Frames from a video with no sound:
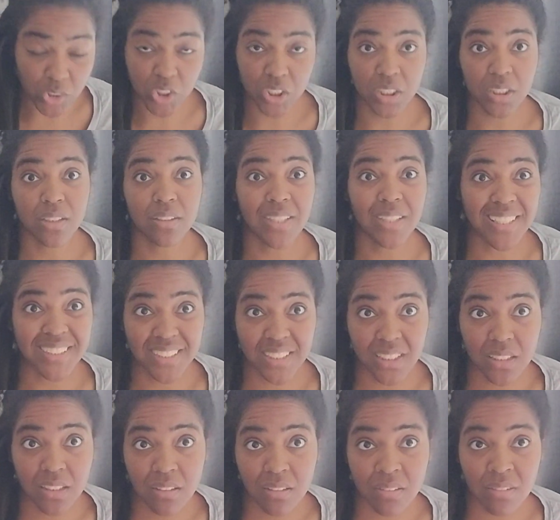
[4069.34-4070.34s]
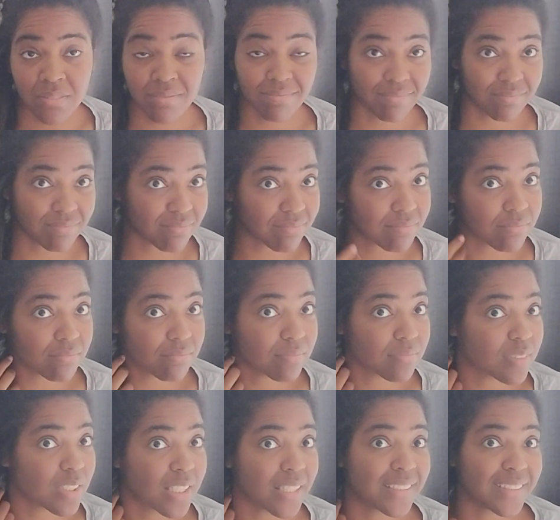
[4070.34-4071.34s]
doesn't
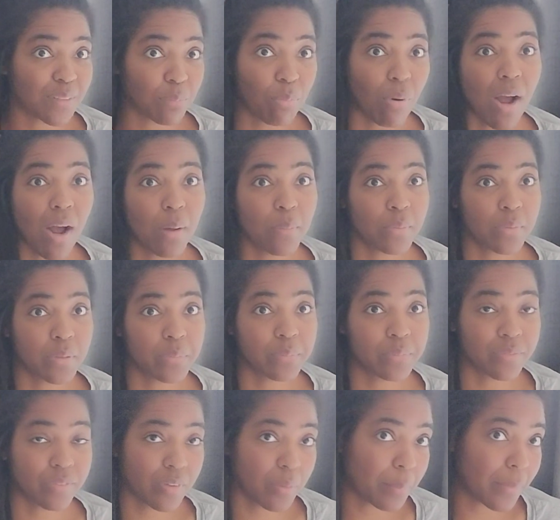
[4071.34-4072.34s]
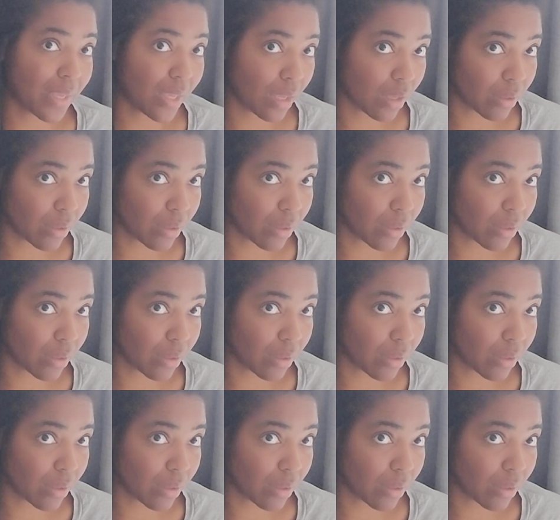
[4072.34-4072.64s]
is a problem for me.